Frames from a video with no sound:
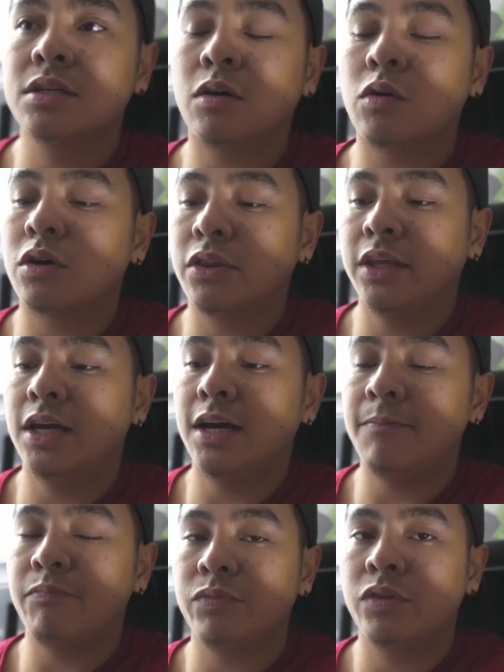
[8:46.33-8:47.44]
or
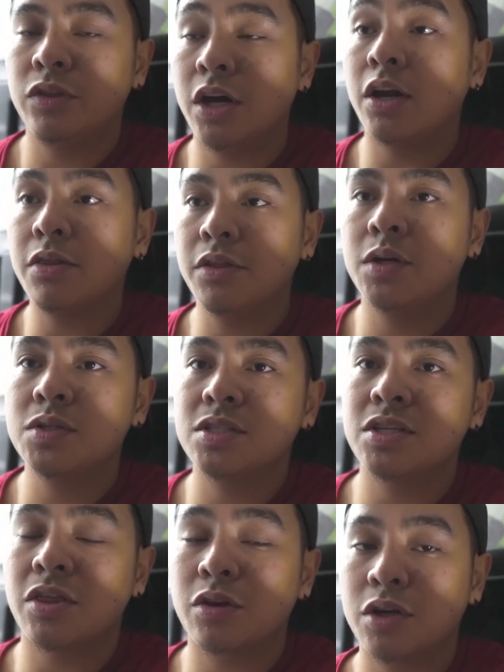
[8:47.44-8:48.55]
the nut on those,
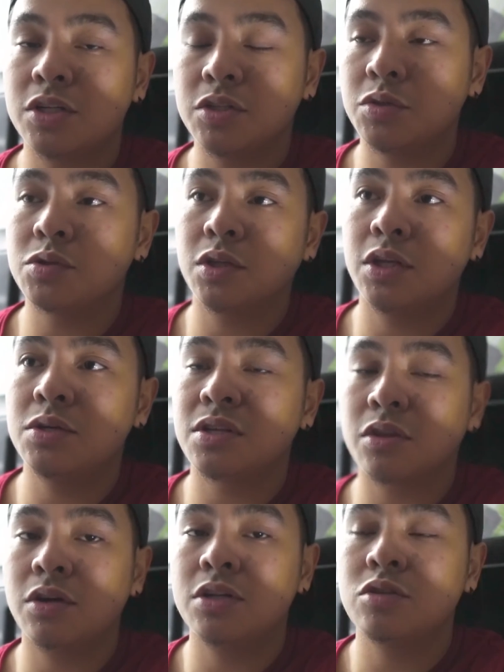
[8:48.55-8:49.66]
is a 32, so they use a
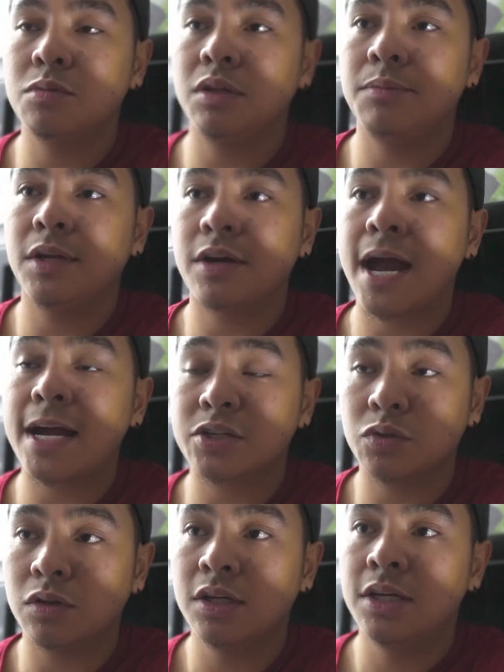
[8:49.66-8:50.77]
32mm
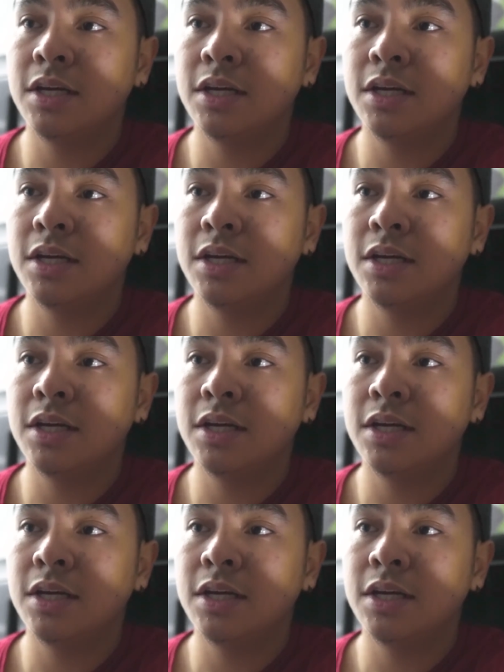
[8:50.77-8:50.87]
axle.